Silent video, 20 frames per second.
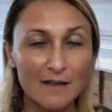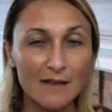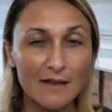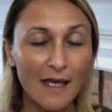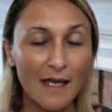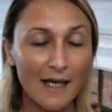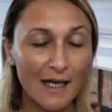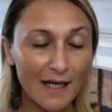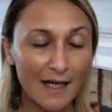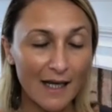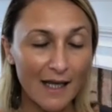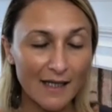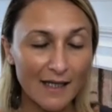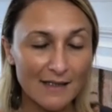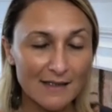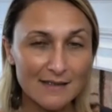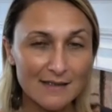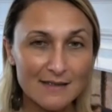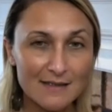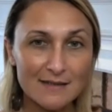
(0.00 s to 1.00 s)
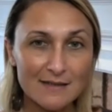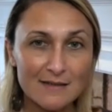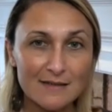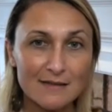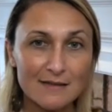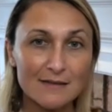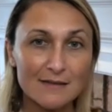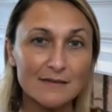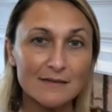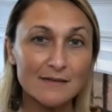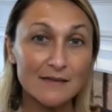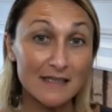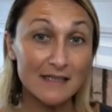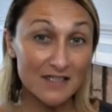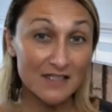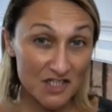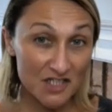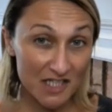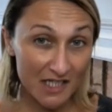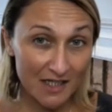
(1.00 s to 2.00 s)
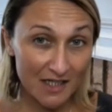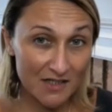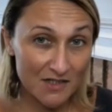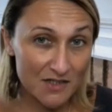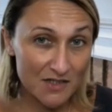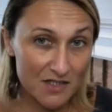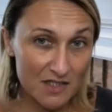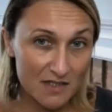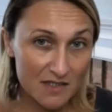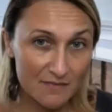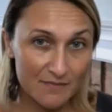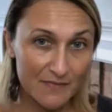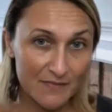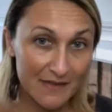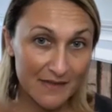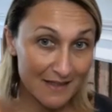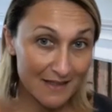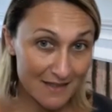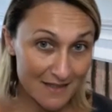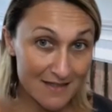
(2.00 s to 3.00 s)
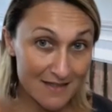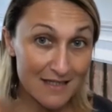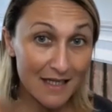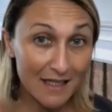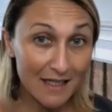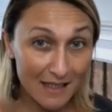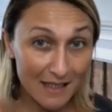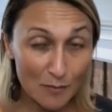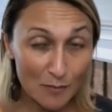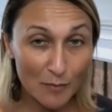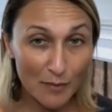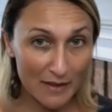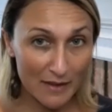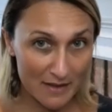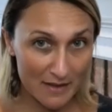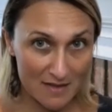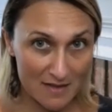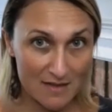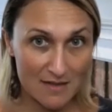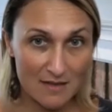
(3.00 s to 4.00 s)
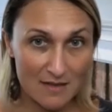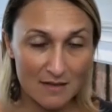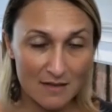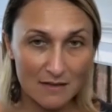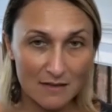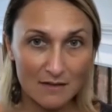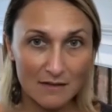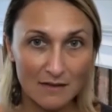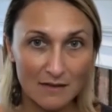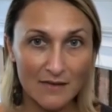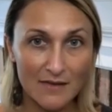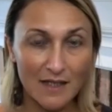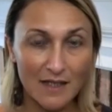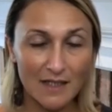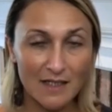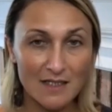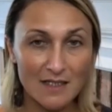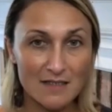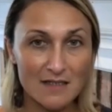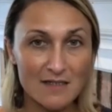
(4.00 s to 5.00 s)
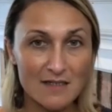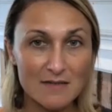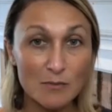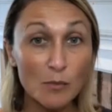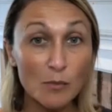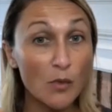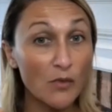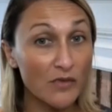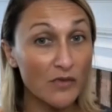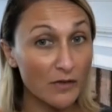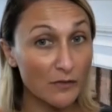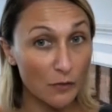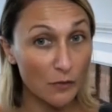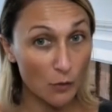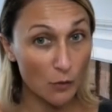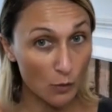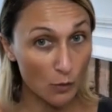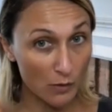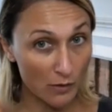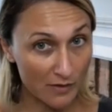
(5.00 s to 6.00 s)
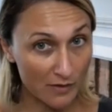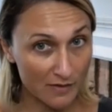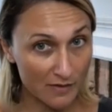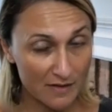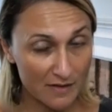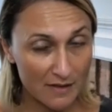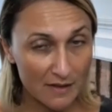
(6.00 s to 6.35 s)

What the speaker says: let the change that is taking place and that it's moving forward